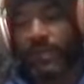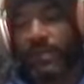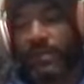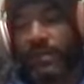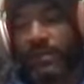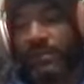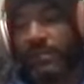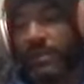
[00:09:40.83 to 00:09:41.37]

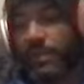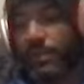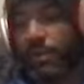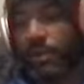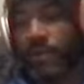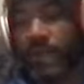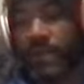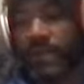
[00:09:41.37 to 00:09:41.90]
Lived there
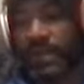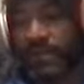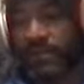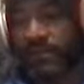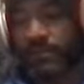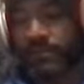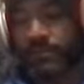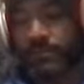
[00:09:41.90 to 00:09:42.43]
all my
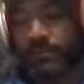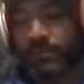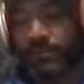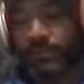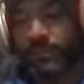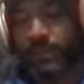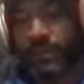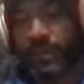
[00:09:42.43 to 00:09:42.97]
life.
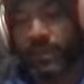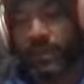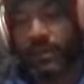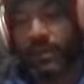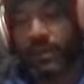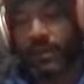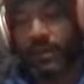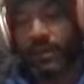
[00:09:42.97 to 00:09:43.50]
Okay.
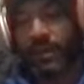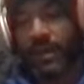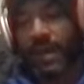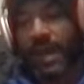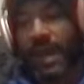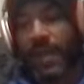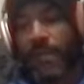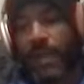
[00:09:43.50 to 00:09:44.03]

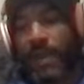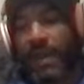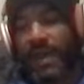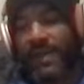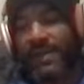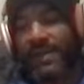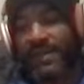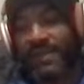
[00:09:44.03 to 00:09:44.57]
How about
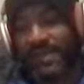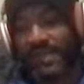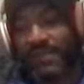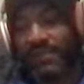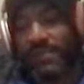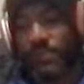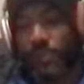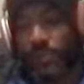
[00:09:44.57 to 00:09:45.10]
I
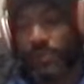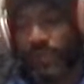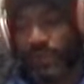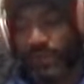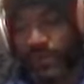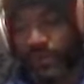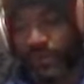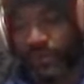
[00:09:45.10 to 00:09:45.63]
give you a
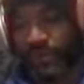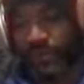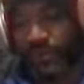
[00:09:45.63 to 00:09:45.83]
pillow?